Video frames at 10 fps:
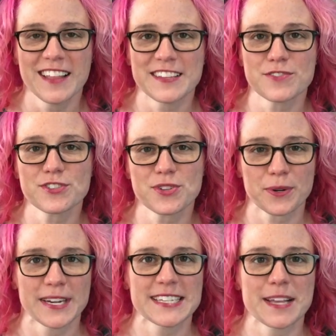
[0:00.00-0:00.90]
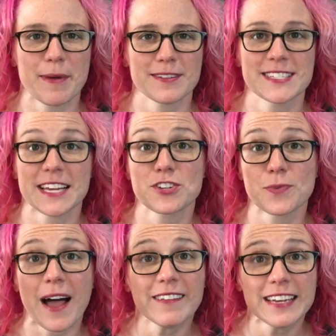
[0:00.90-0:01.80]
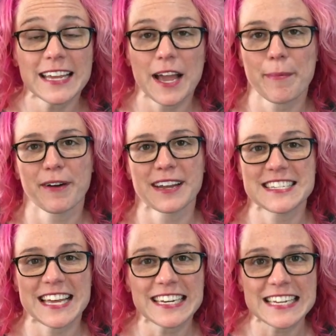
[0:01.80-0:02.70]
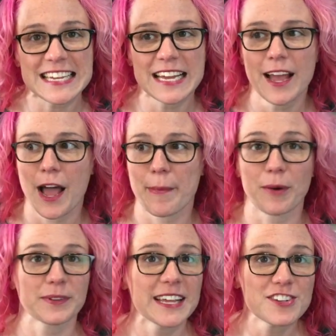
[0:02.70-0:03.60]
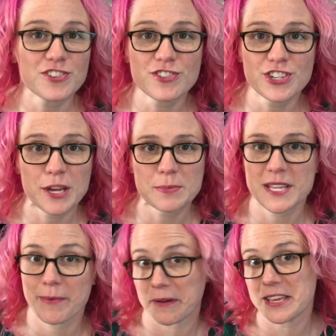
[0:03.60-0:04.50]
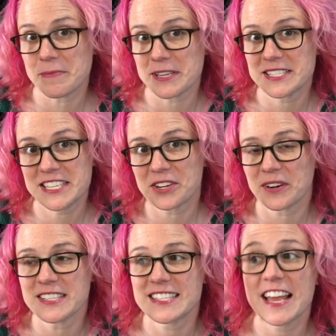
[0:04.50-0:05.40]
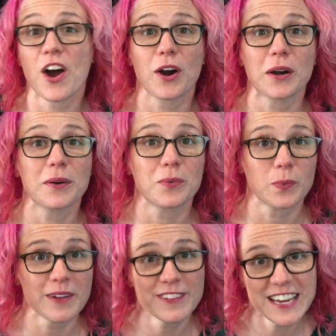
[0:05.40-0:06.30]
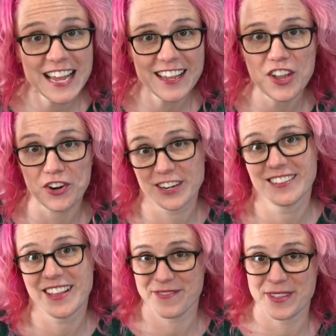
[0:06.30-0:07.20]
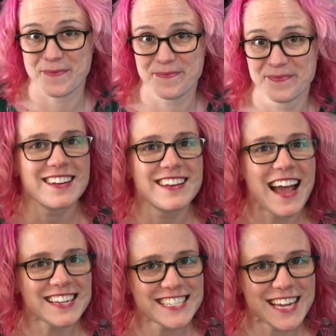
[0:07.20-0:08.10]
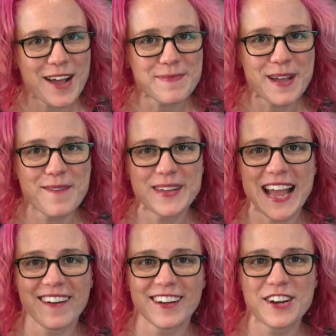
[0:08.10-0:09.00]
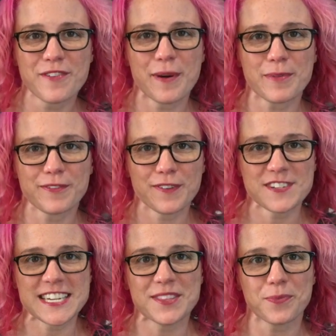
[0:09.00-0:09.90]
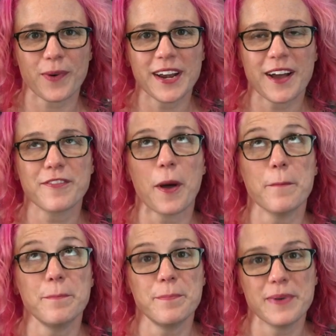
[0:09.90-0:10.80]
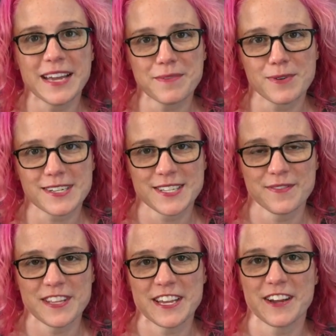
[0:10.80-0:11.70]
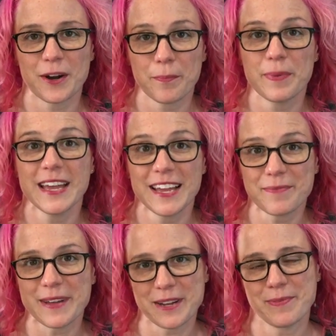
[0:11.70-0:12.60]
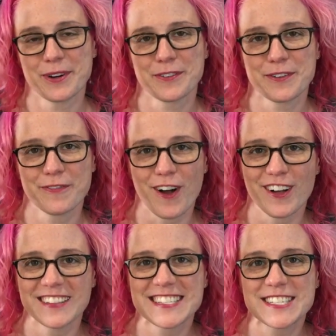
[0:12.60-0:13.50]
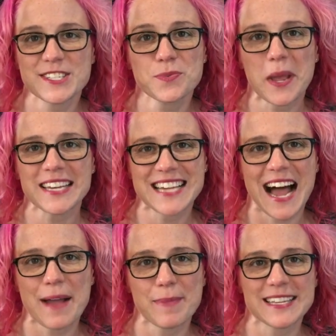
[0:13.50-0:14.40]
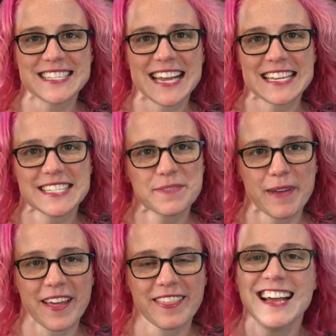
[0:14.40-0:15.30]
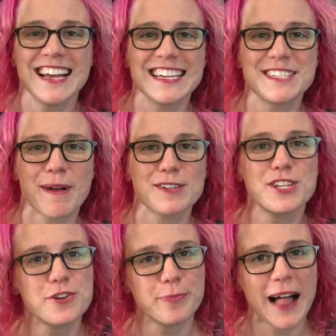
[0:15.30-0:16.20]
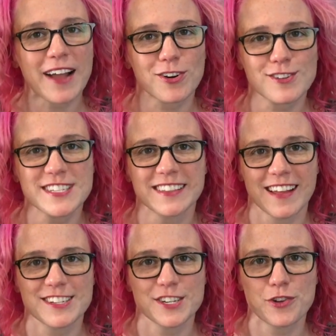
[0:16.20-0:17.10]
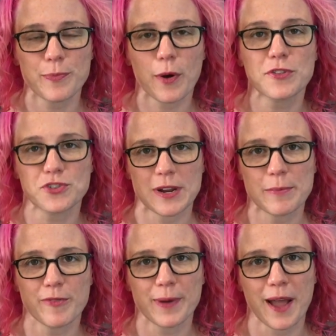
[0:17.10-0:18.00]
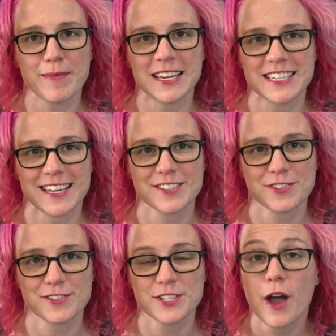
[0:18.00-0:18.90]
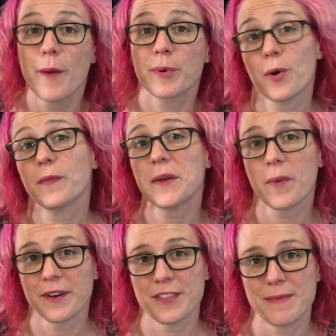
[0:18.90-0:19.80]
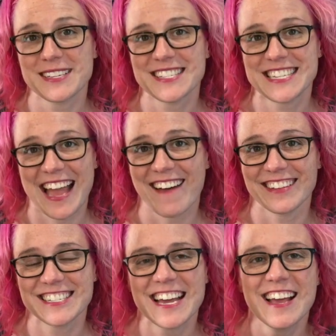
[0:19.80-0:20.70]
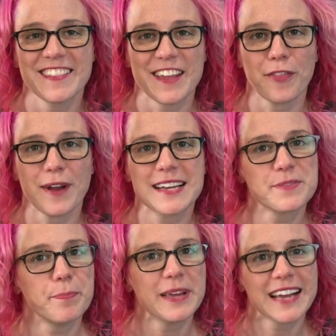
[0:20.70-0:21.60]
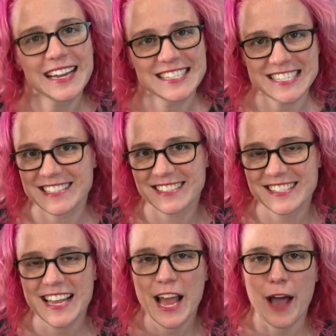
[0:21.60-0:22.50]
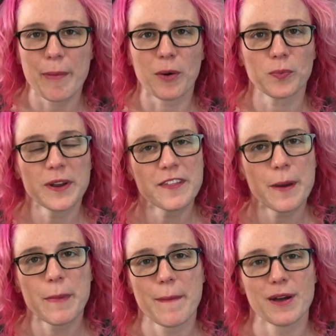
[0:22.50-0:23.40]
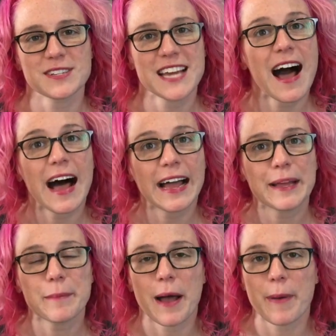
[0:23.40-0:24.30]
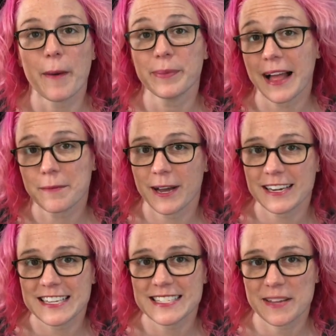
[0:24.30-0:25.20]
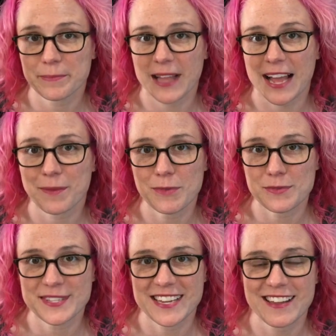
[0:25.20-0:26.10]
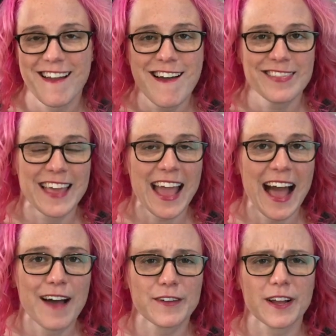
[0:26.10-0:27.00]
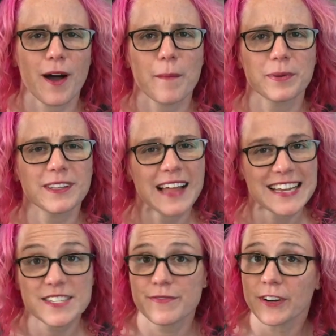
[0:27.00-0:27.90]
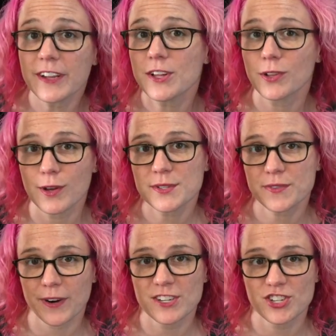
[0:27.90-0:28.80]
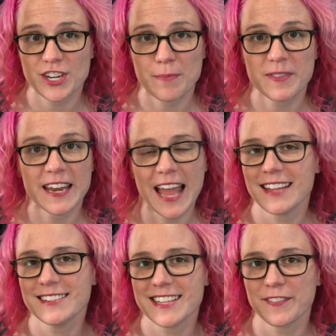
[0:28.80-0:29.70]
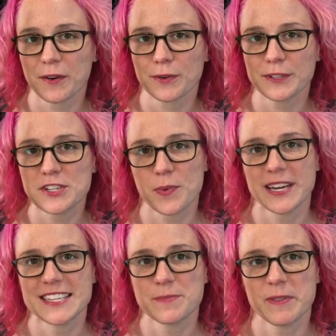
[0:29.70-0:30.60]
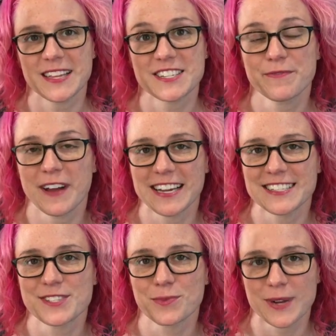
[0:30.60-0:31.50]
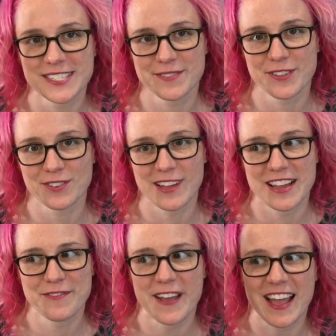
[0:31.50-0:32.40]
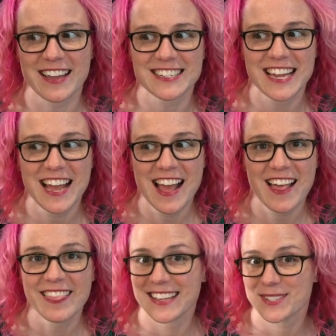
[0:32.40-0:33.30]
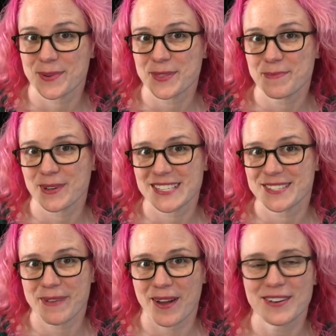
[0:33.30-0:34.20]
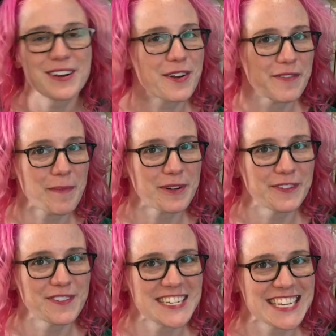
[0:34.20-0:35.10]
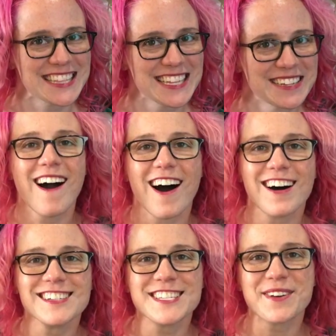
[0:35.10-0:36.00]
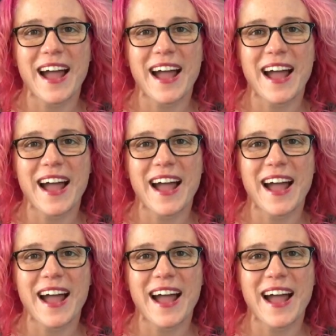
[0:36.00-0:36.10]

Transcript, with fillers: These are stories about sexuality, about identity, about relationships, about keeping secrets. They are riveting. You're gonna love them. Next up, coming out on November 15th, one of the big books of the year. Big, big book for fall. This is Swing Time by Zadie Smith. It's about two black girls in London who both dream of becoming dancers, but only one of them has talent. The other has big ideas about rhythm, about time, about black bodies and black music. They have a complex, very close friendship that ends in their early 20s, but that defines the rest of their life. And that's what the book is about. November 15th. Also